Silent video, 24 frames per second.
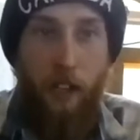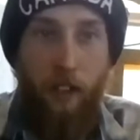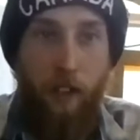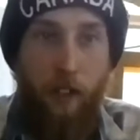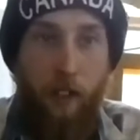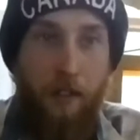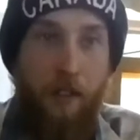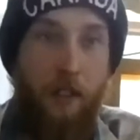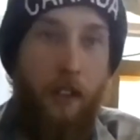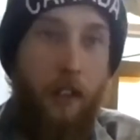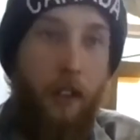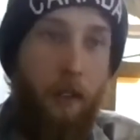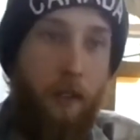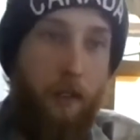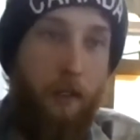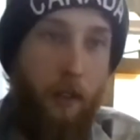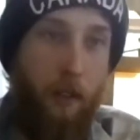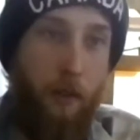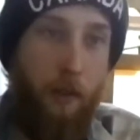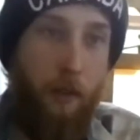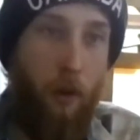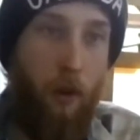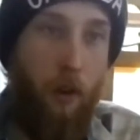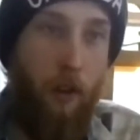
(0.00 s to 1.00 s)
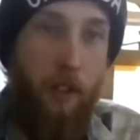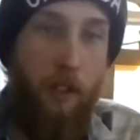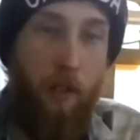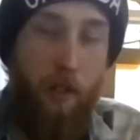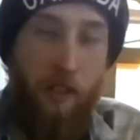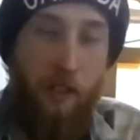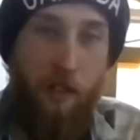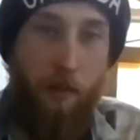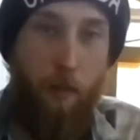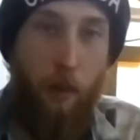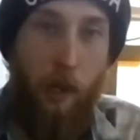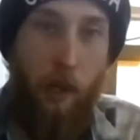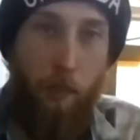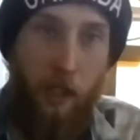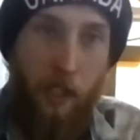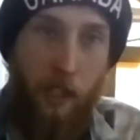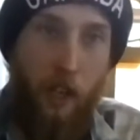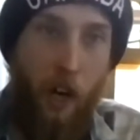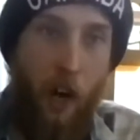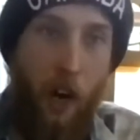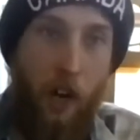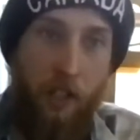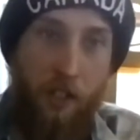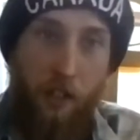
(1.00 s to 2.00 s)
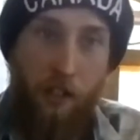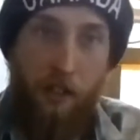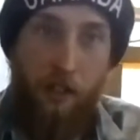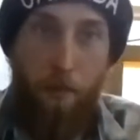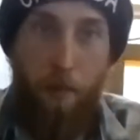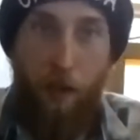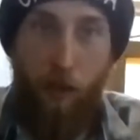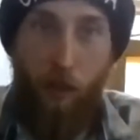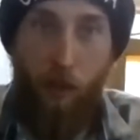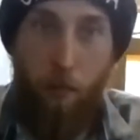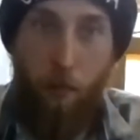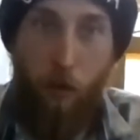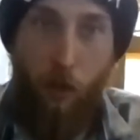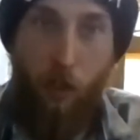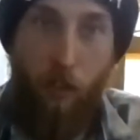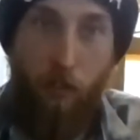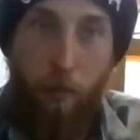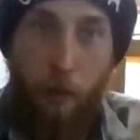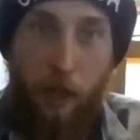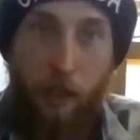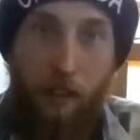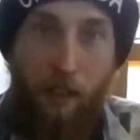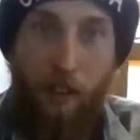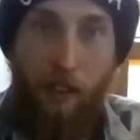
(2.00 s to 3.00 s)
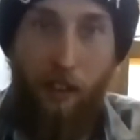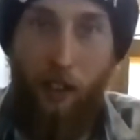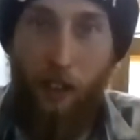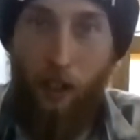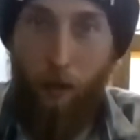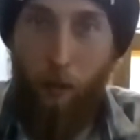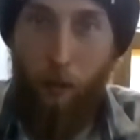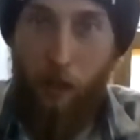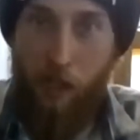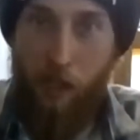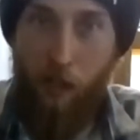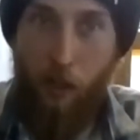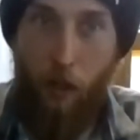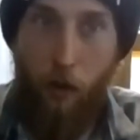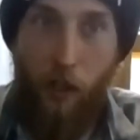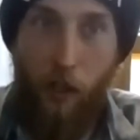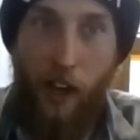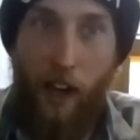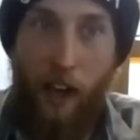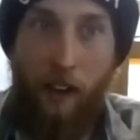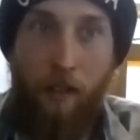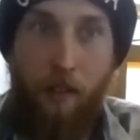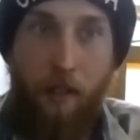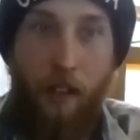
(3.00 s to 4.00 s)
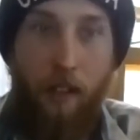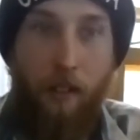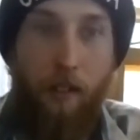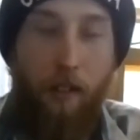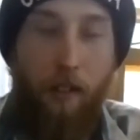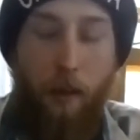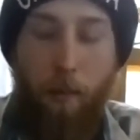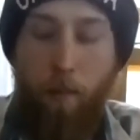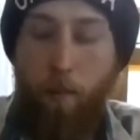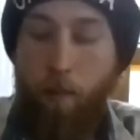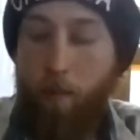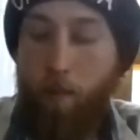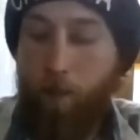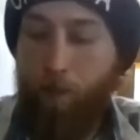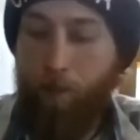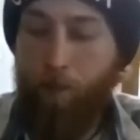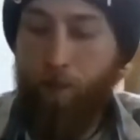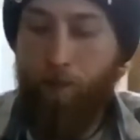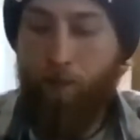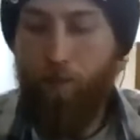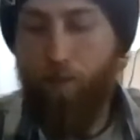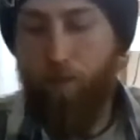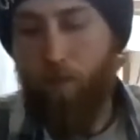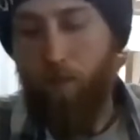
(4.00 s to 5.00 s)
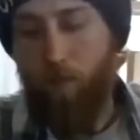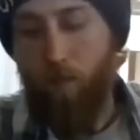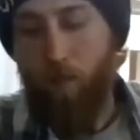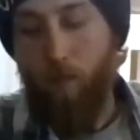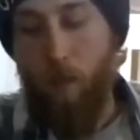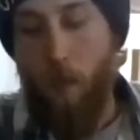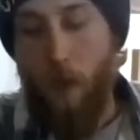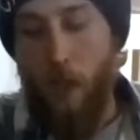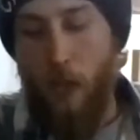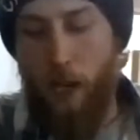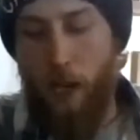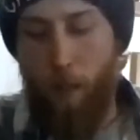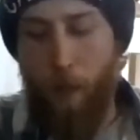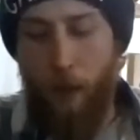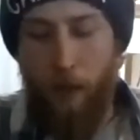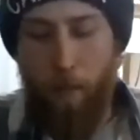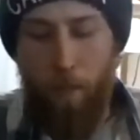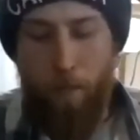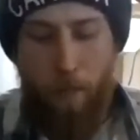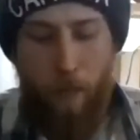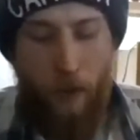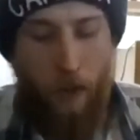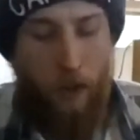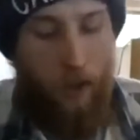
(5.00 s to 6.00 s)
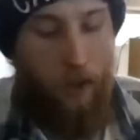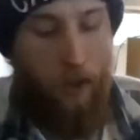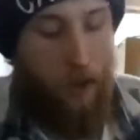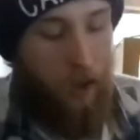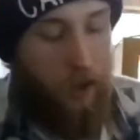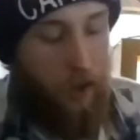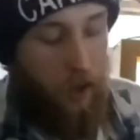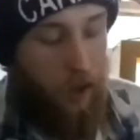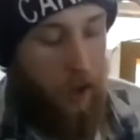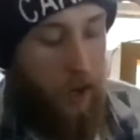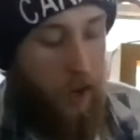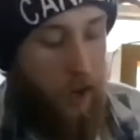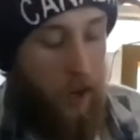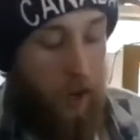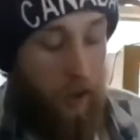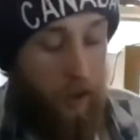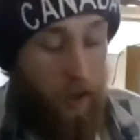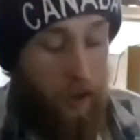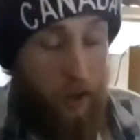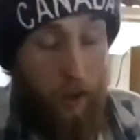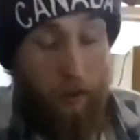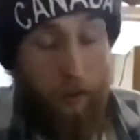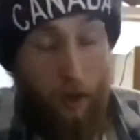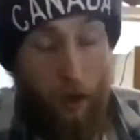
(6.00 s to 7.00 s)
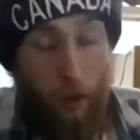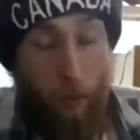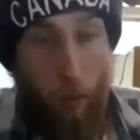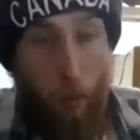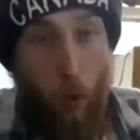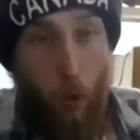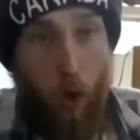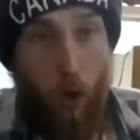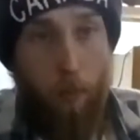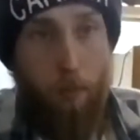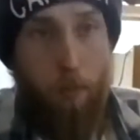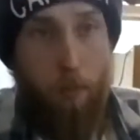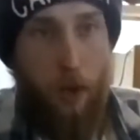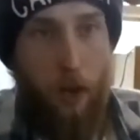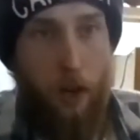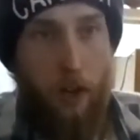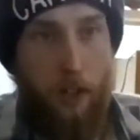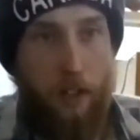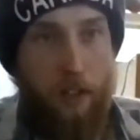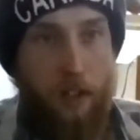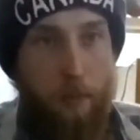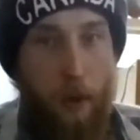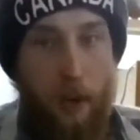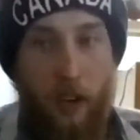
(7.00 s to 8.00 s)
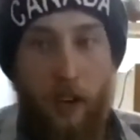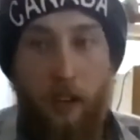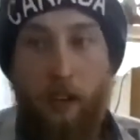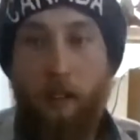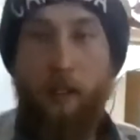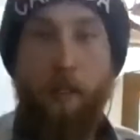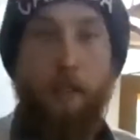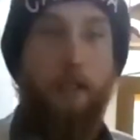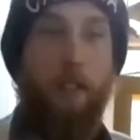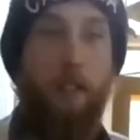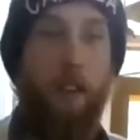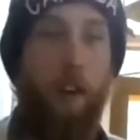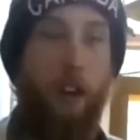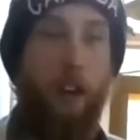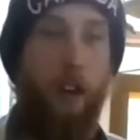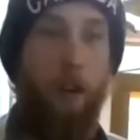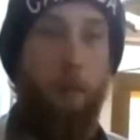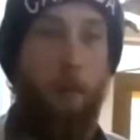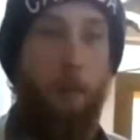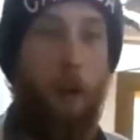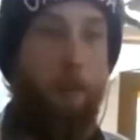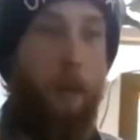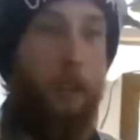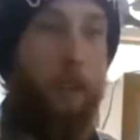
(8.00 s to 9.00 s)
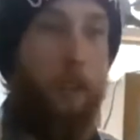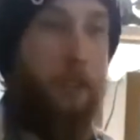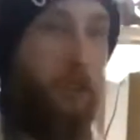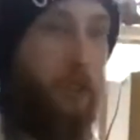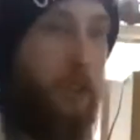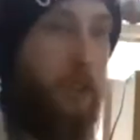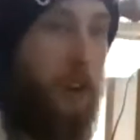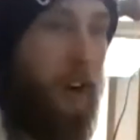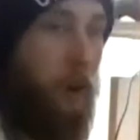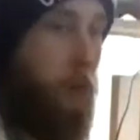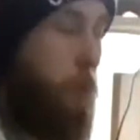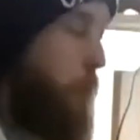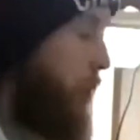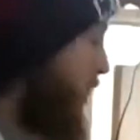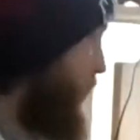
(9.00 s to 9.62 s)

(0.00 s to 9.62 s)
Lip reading: your seeds in a drawer, you just want to be cautious about the movement when you go to access them. Anyway, a warm, dark space. I'm not sure how well